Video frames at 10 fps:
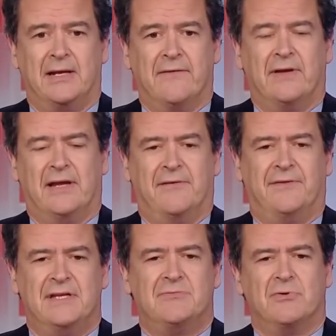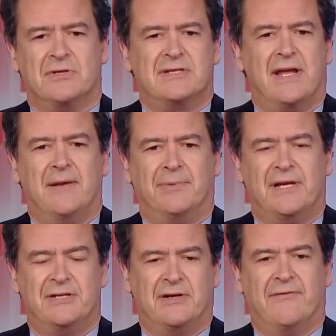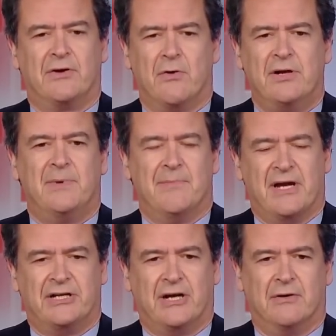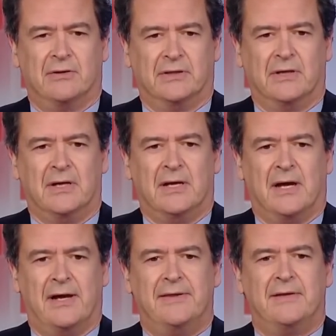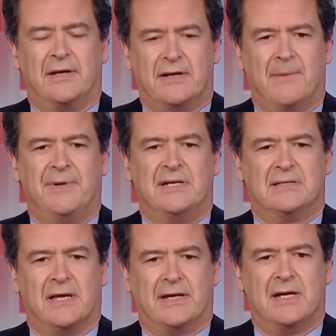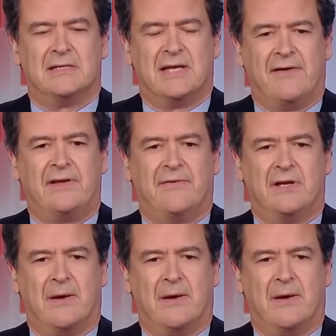And if these rules stay in place, you're never going to be my shareholder. I think that companies like us have